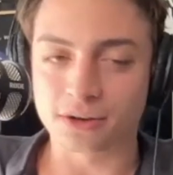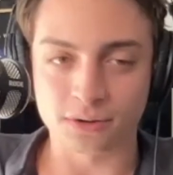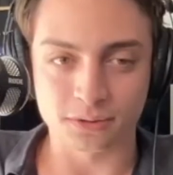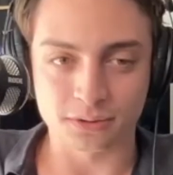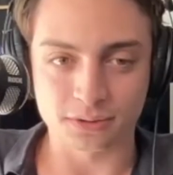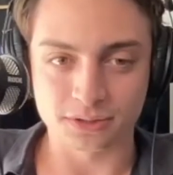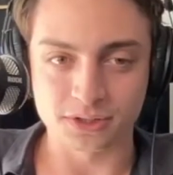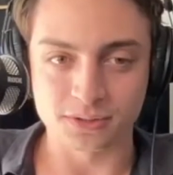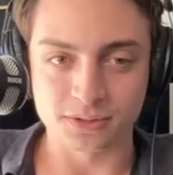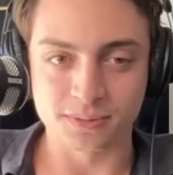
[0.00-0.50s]

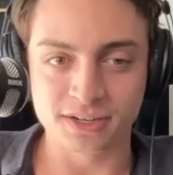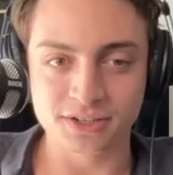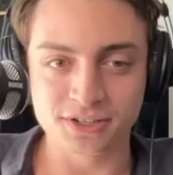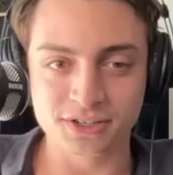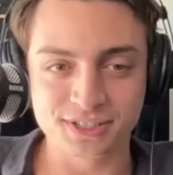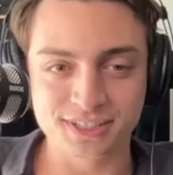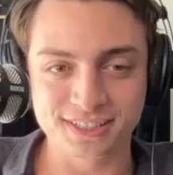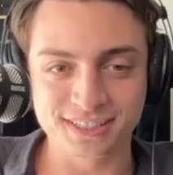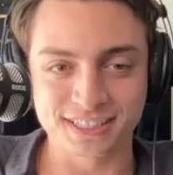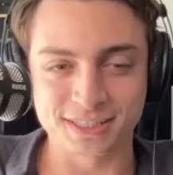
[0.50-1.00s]
earth too
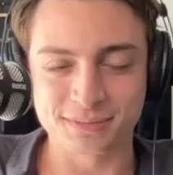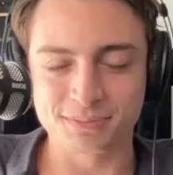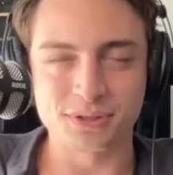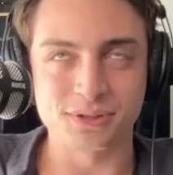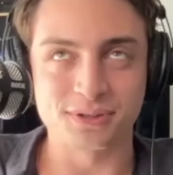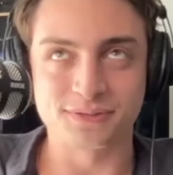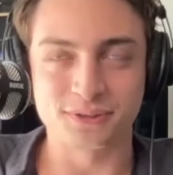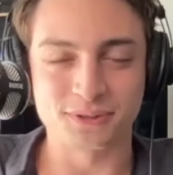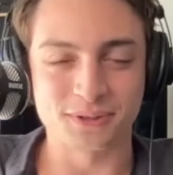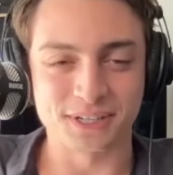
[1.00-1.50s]
much it's
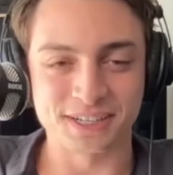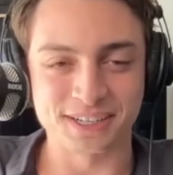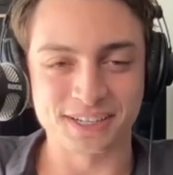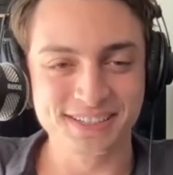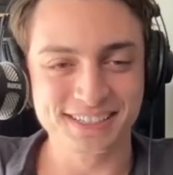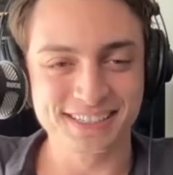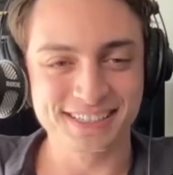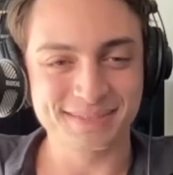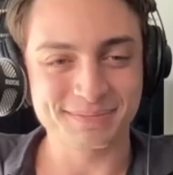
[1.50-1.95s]
beautiful here